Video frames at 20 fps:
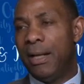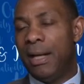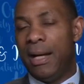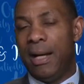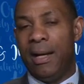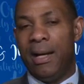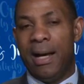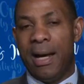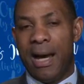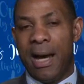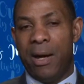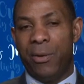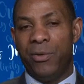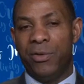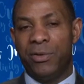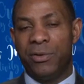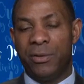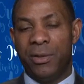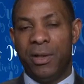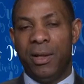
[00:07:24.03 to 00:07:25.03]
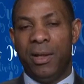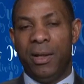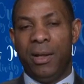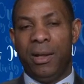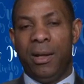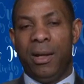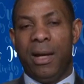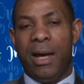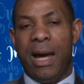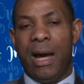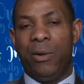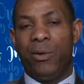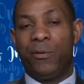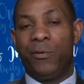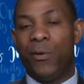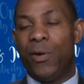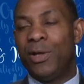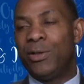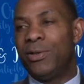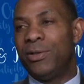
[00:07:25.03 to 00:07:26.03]
I was
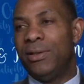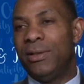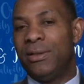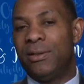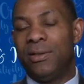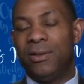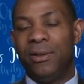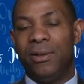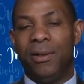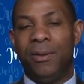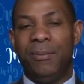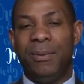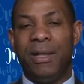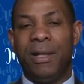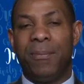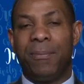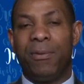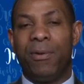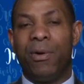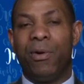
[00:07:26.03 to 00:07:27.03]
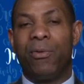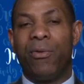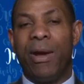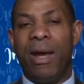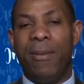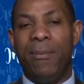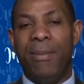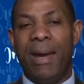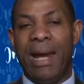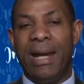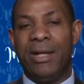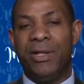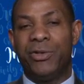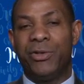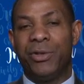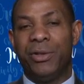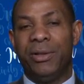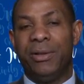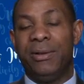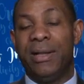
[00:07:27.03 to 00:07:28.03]
fortunate to be a program manager,